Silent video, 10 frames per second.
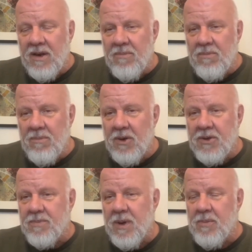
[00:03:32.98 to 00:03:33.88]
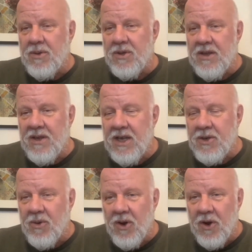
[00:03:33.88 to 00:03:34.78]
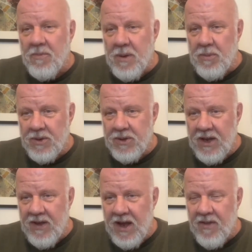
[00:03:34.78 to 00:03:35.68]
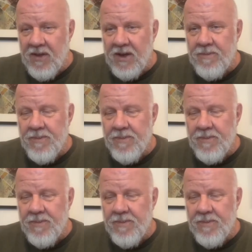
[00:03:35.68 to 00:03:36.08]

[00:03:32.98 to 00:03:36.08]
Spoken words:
most people said this or a lot of people said the other,